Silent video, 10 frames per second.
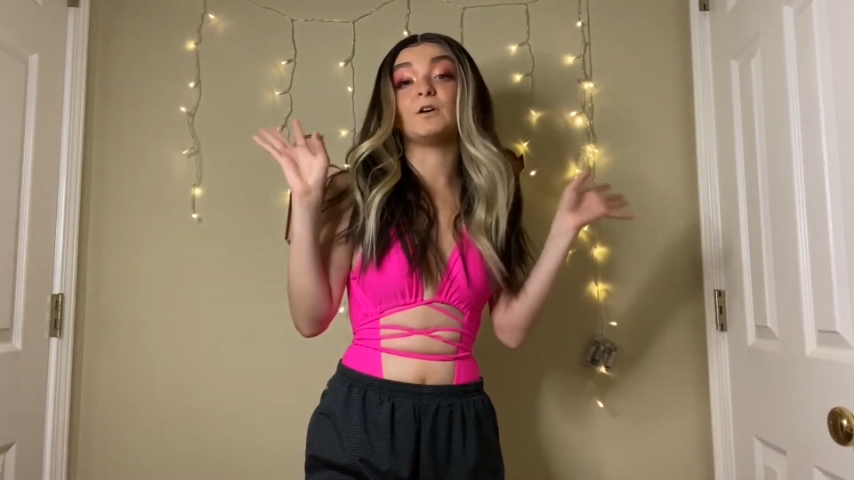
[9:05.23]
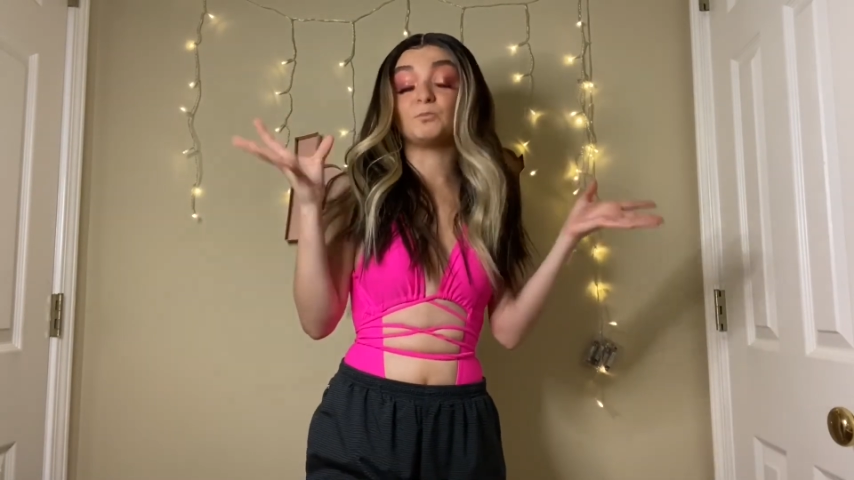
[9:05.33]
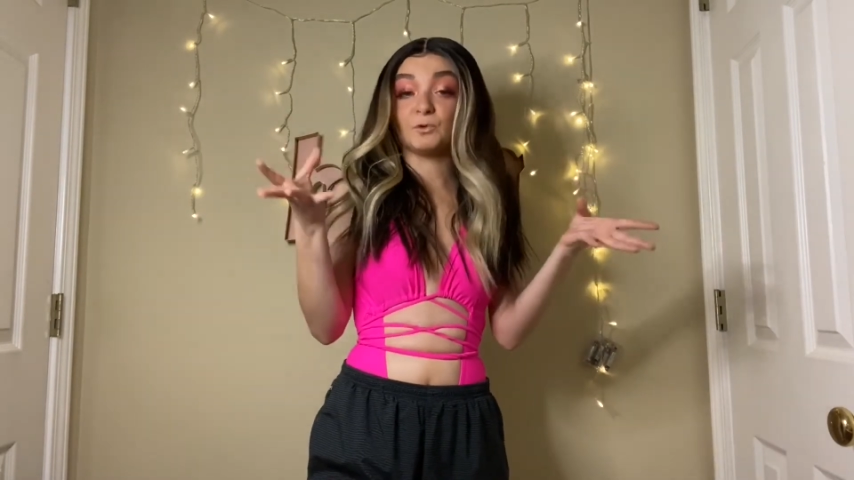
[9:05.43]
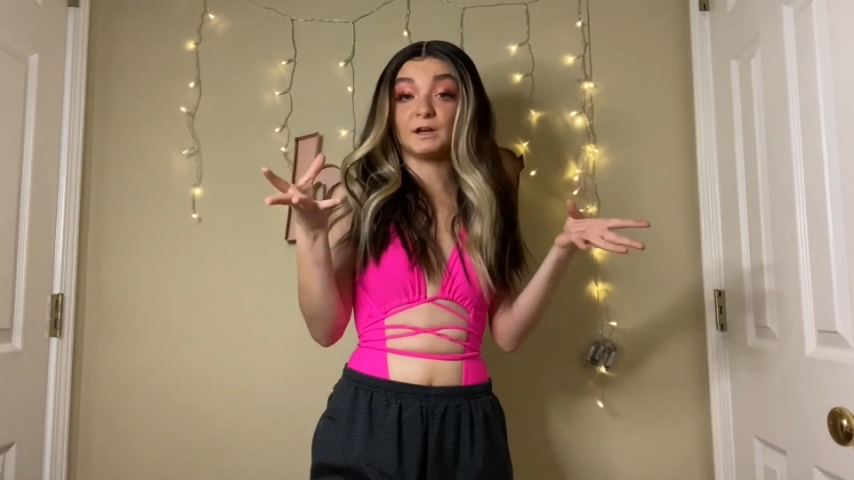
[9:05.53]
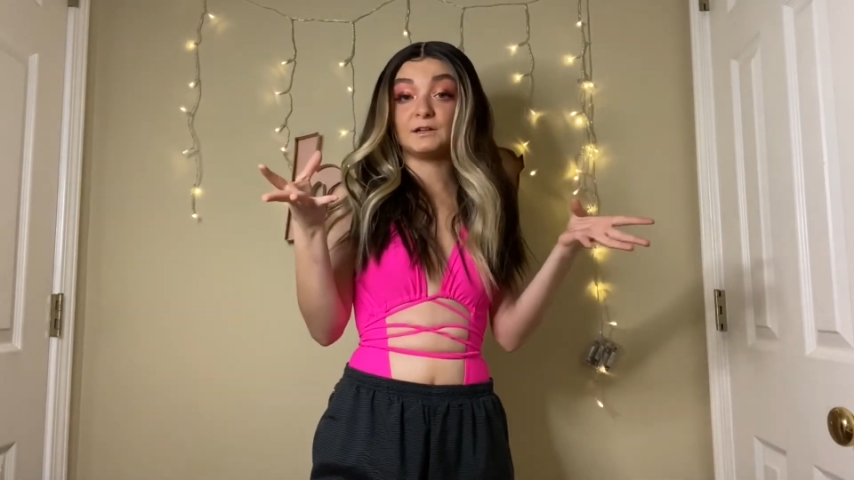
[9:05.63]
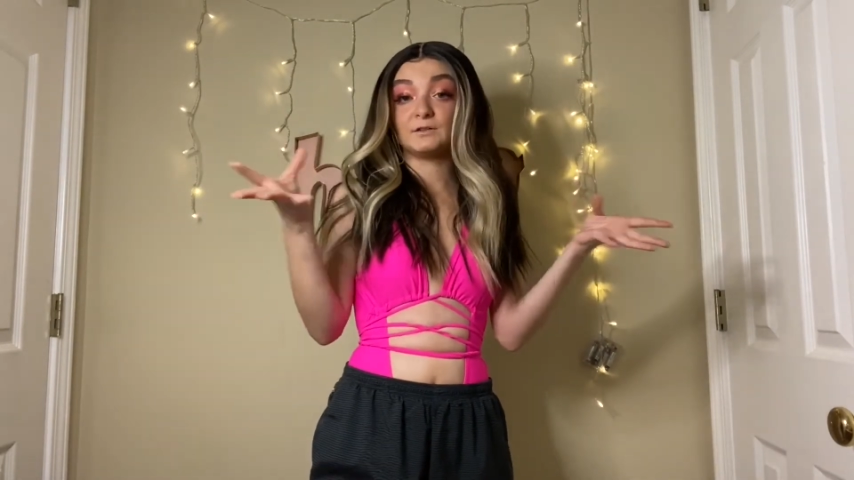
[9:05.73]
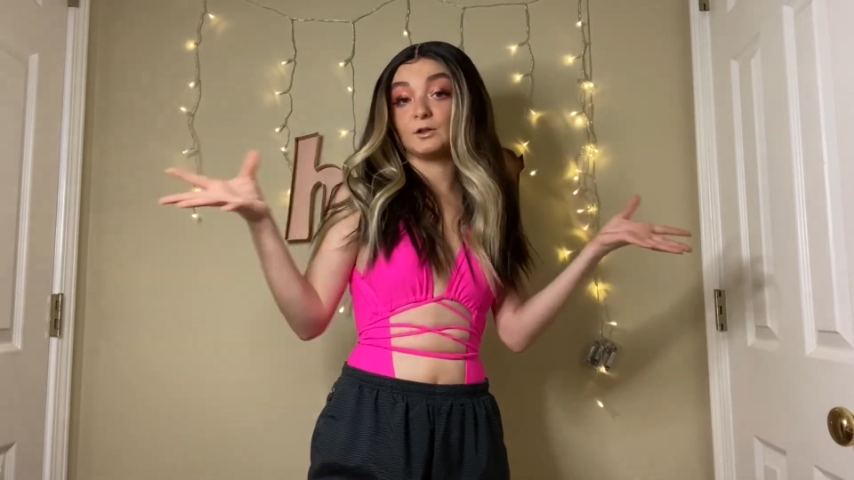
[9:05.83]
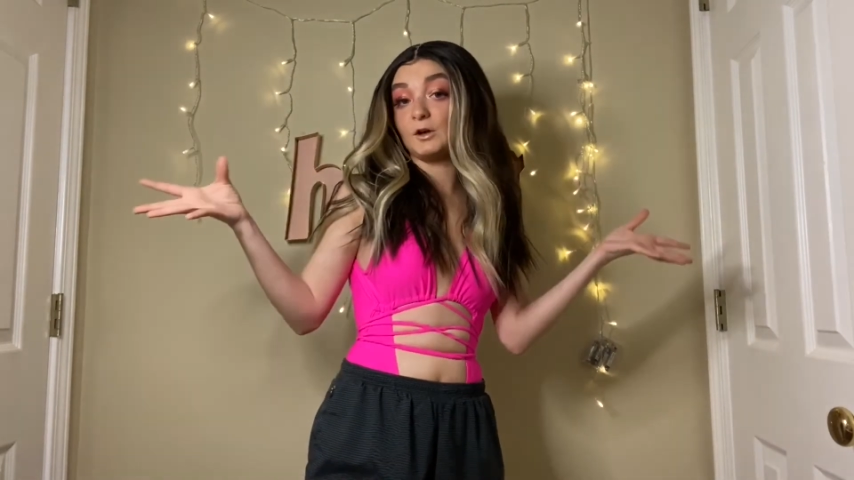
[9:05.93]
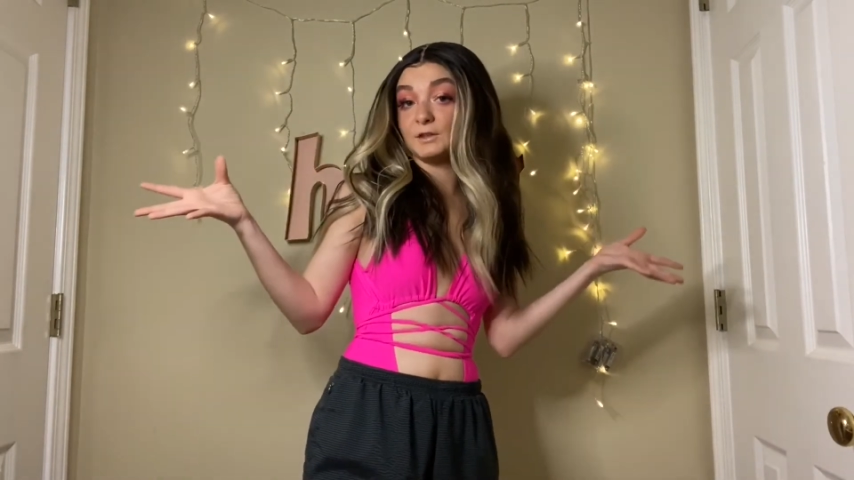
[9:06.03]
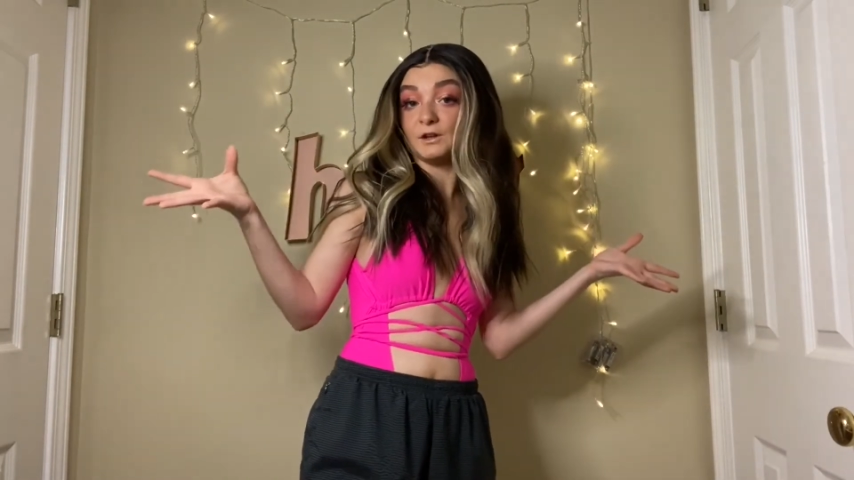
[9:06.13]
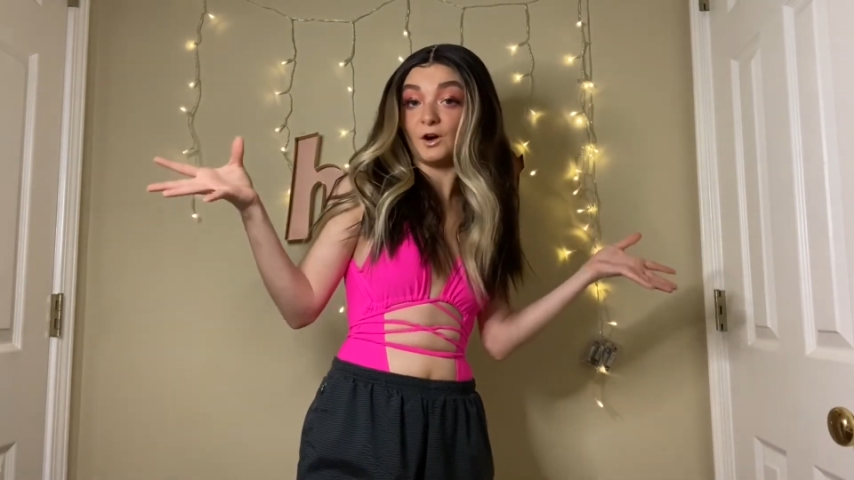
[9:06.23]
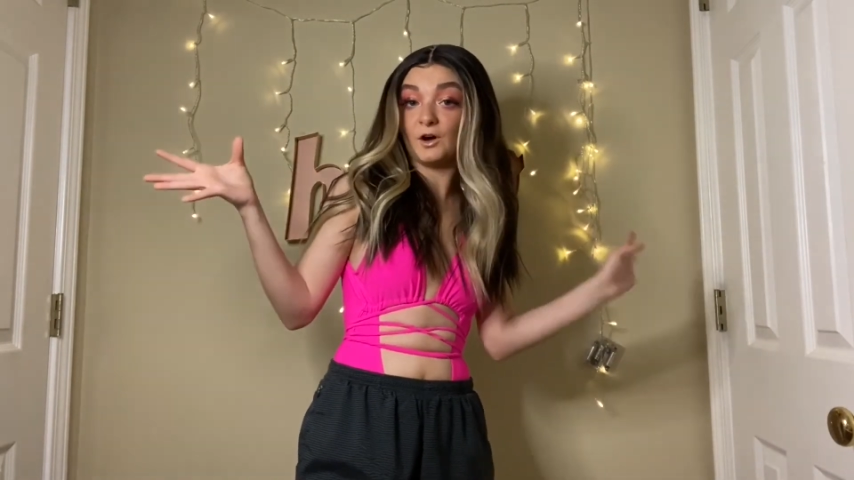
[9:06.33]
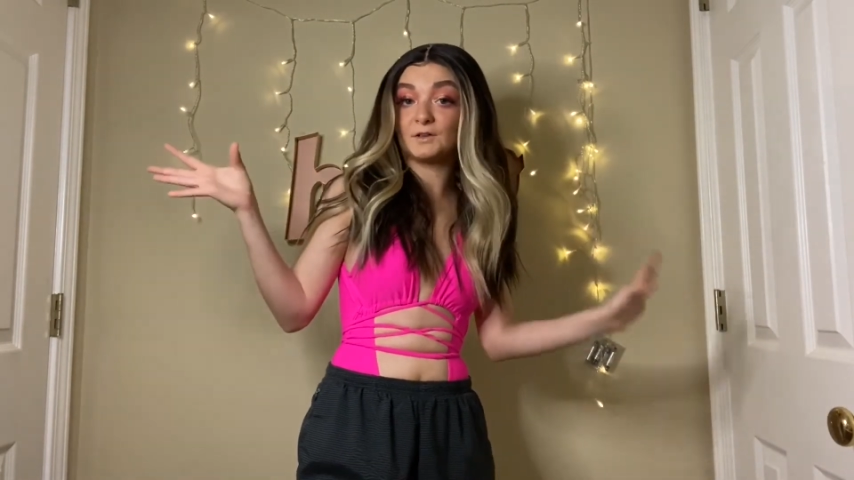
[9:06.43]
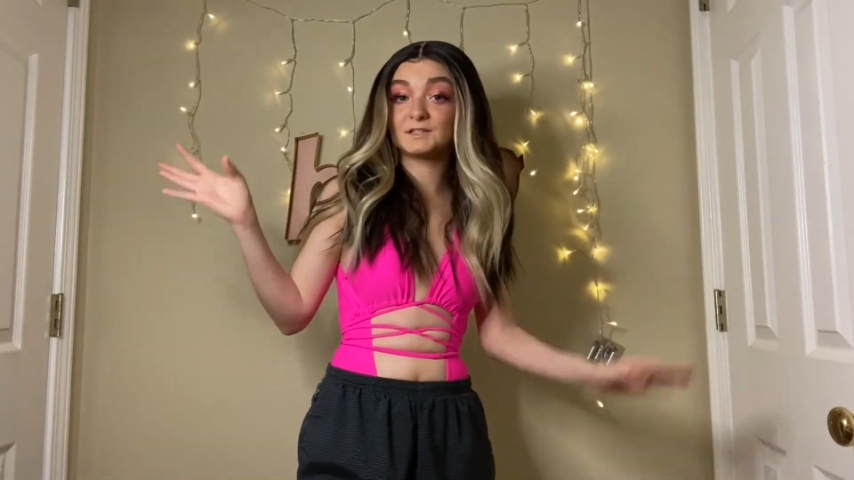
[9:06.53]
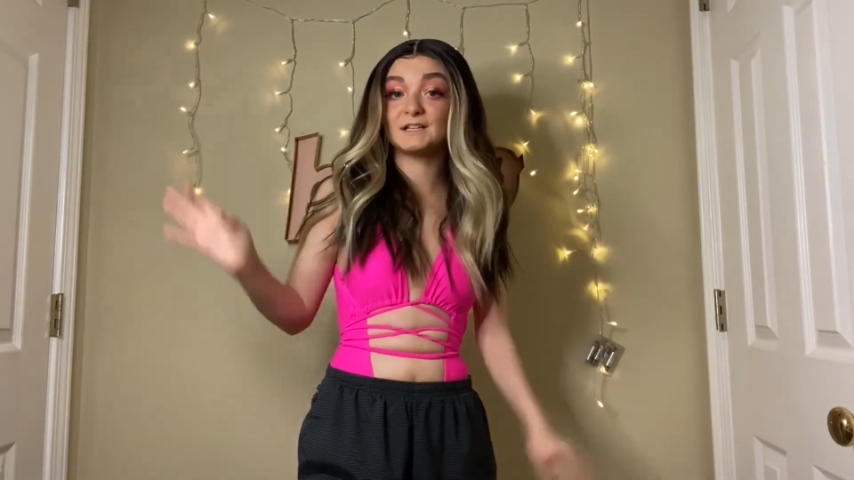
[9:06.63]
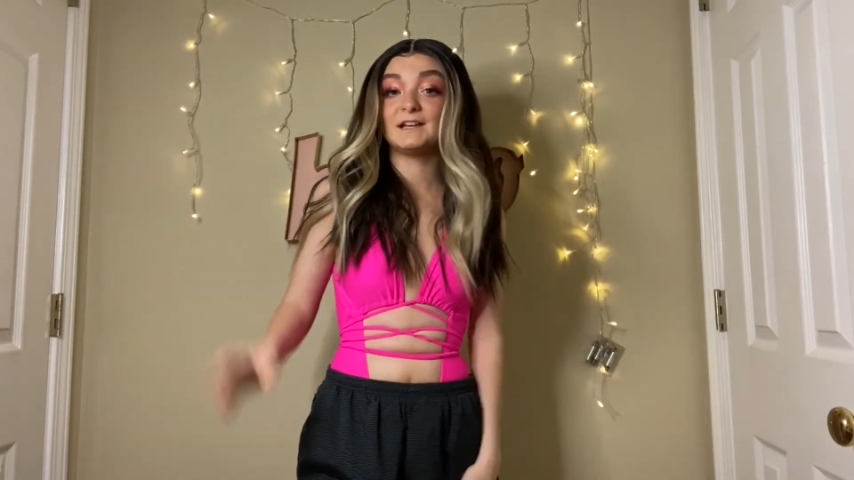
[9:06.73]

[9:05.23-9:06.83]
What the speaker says: want, clothing hauls,